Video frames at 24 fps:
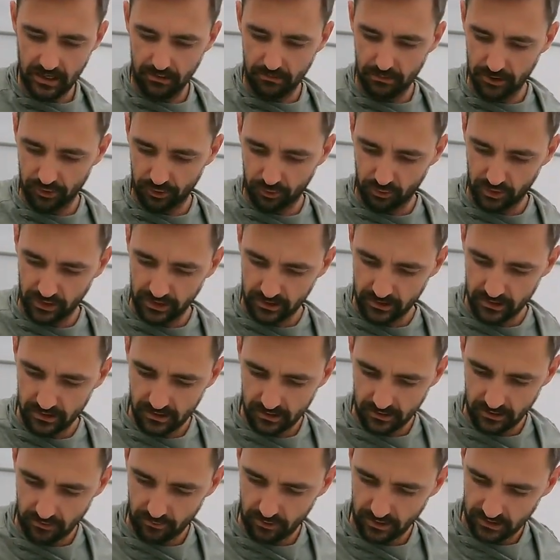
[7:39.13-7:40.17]
that much wire,
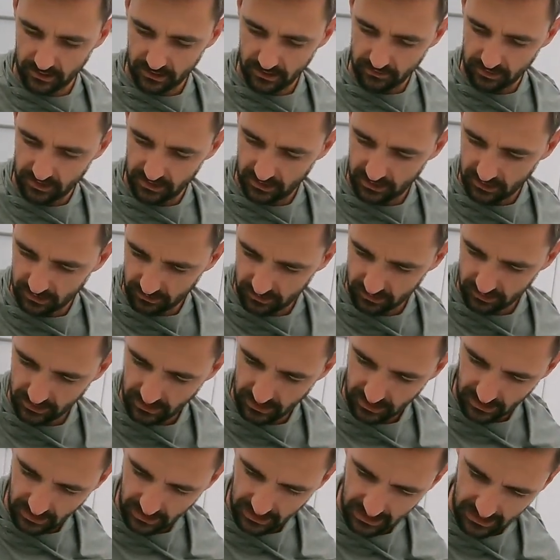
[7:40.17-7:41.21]
and the rest of it can
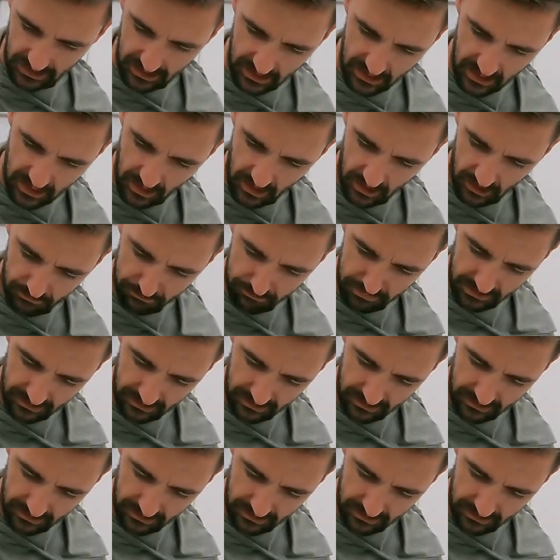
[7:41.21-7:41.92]
stay hidden